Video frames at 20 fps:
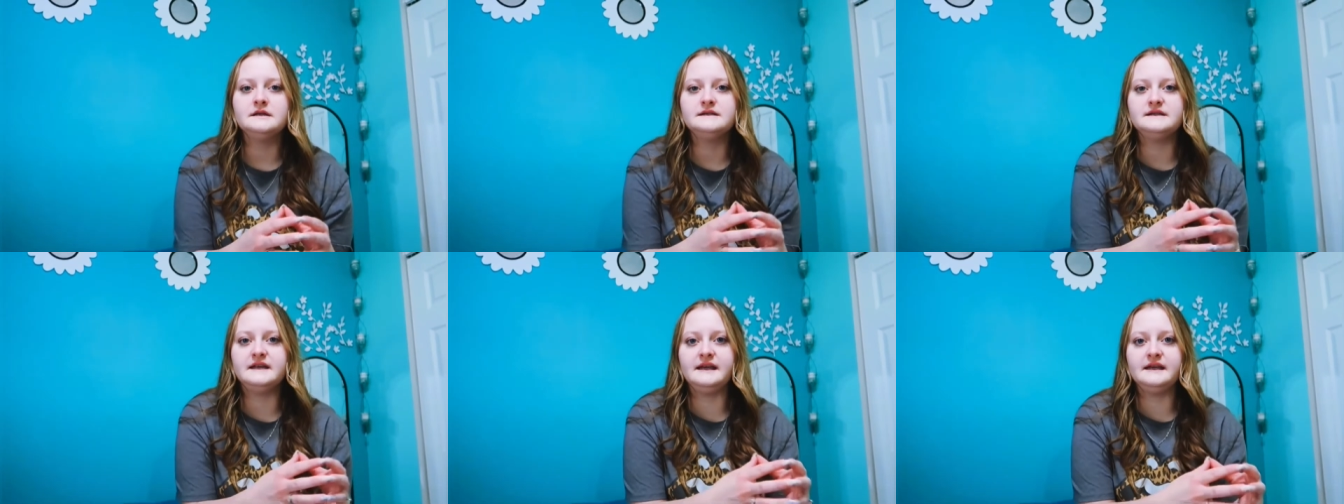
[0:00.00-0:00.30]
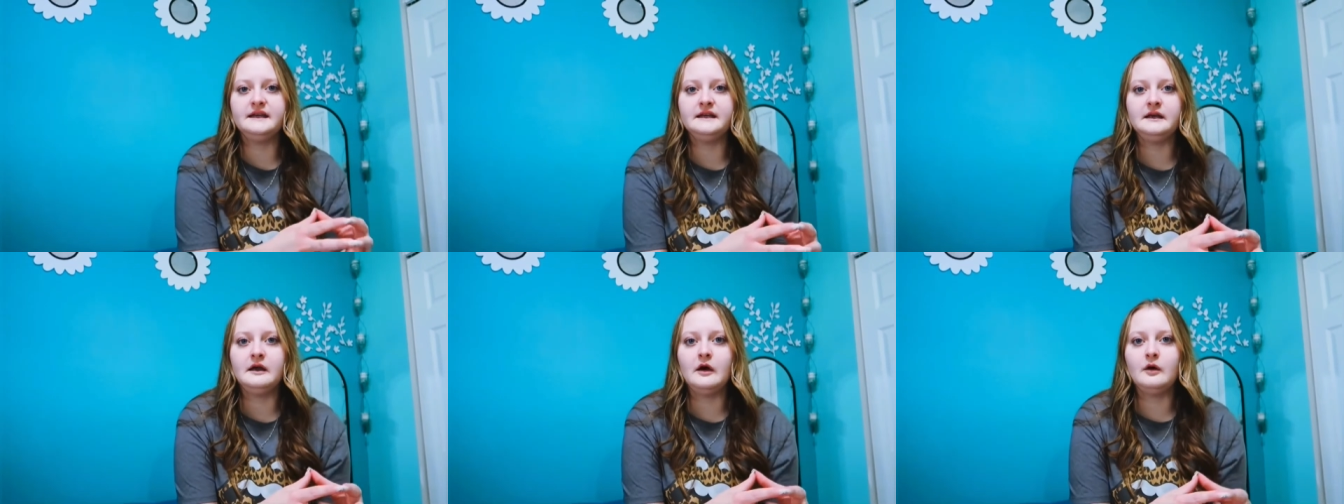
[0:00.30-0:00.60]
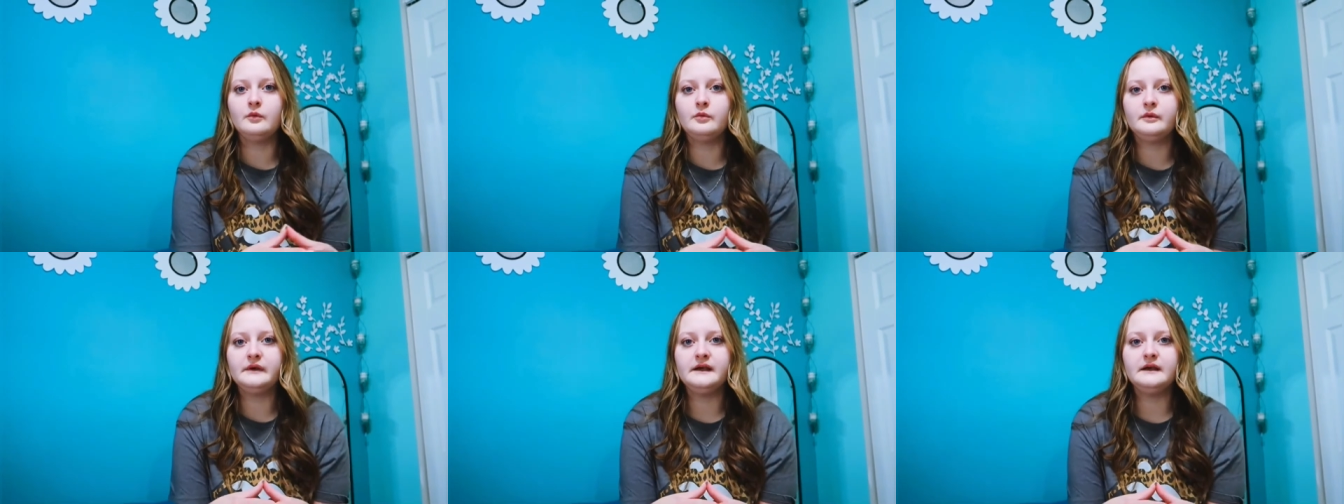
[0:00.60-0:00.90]
taking
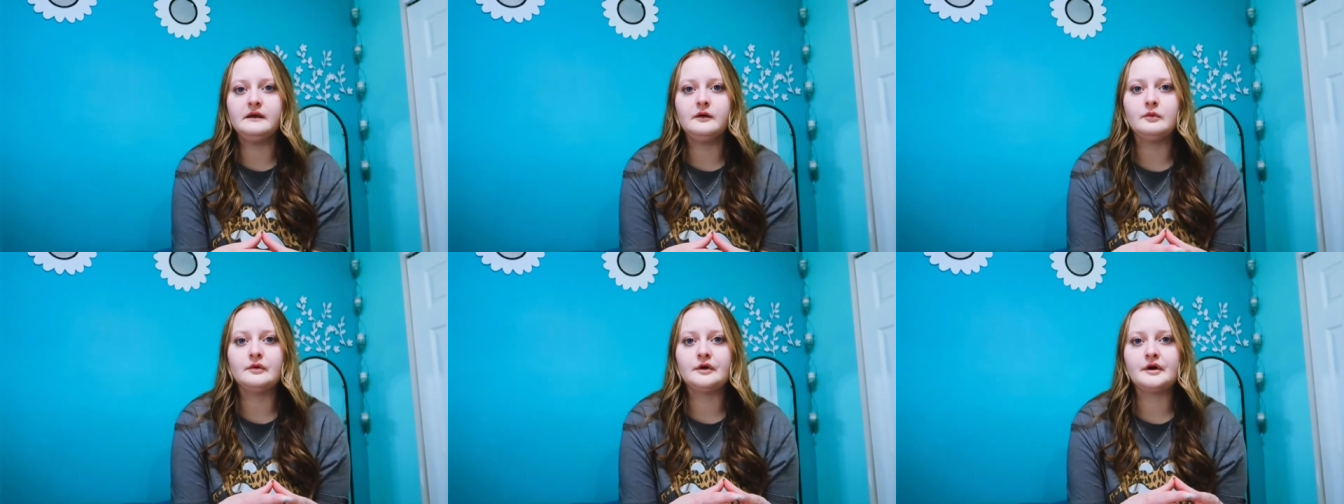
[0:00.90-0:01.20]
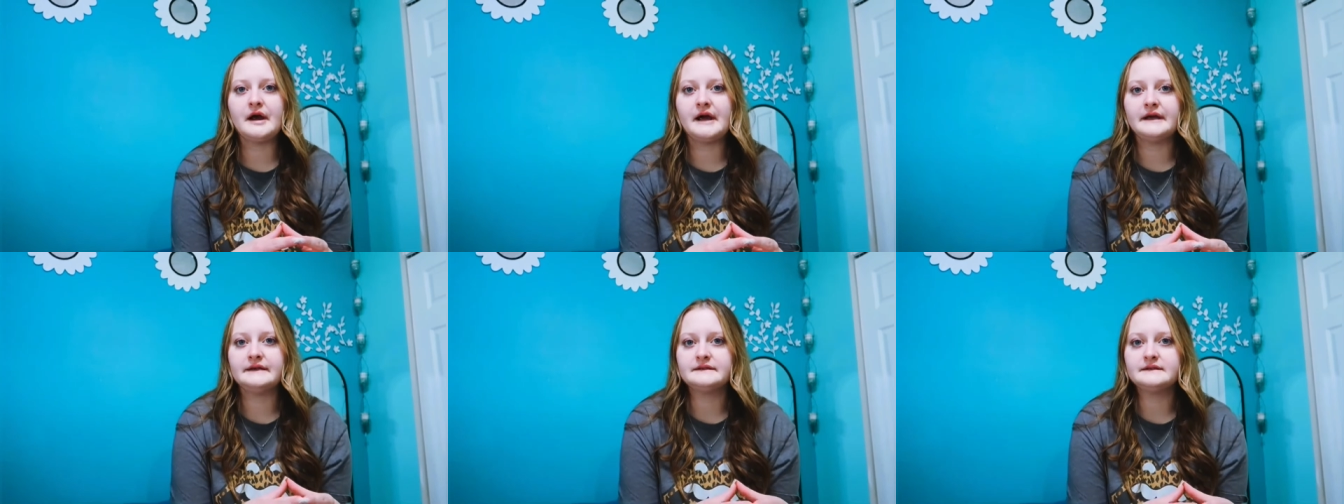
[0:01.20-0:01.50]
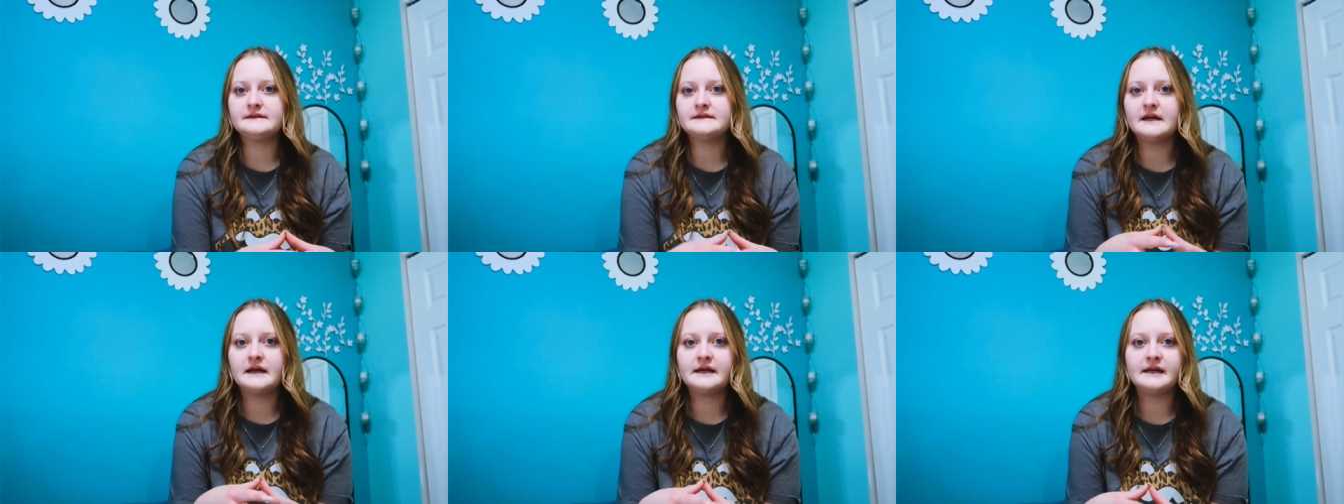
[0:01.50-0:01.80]
a week where I
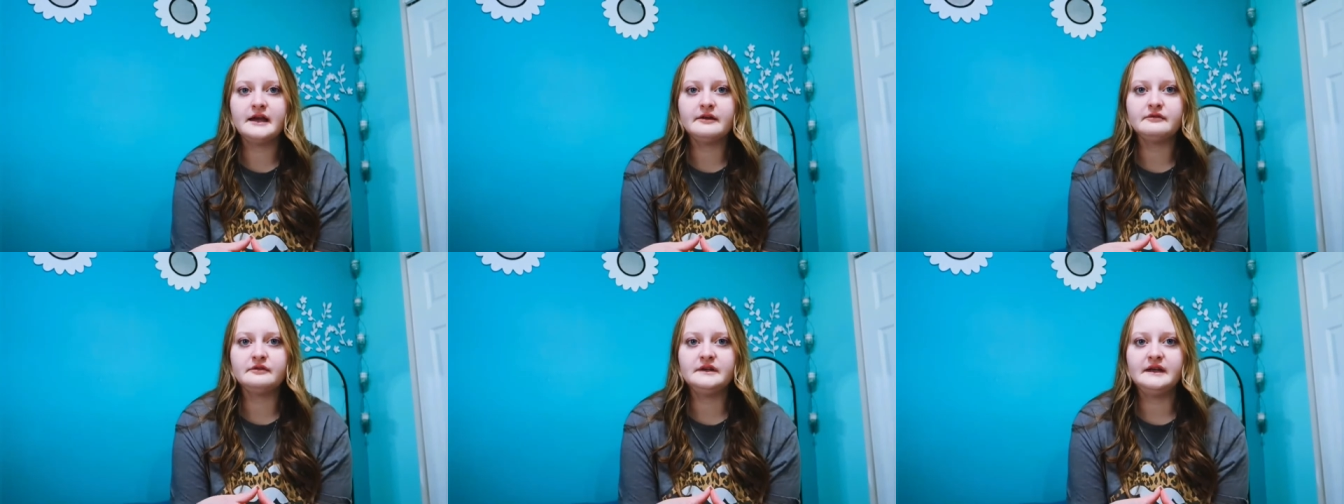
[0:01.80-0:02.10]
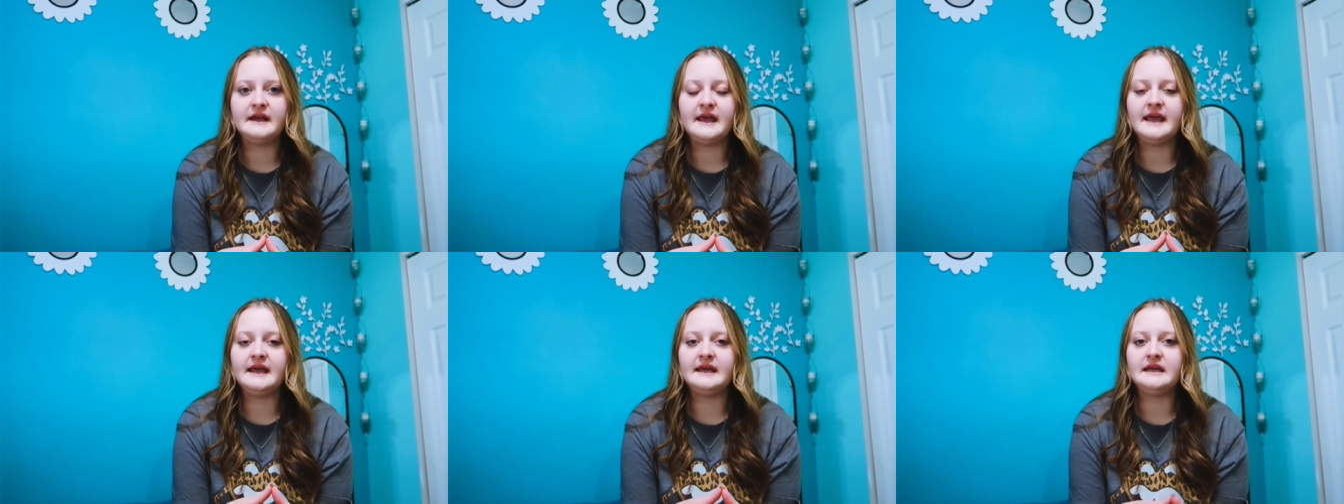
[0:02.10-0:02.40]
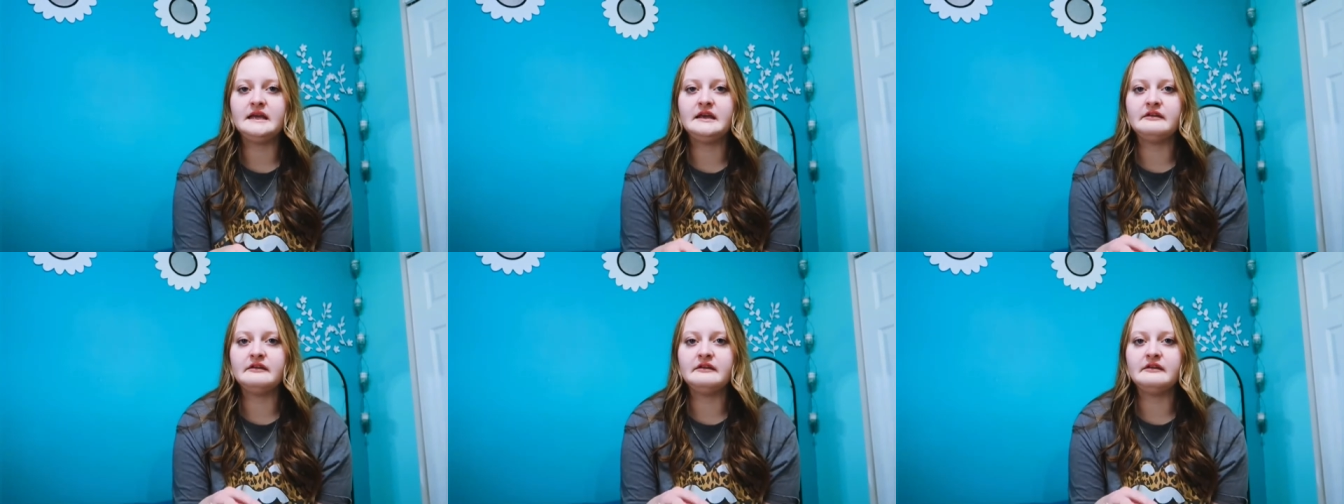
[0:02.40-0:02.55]
study every day,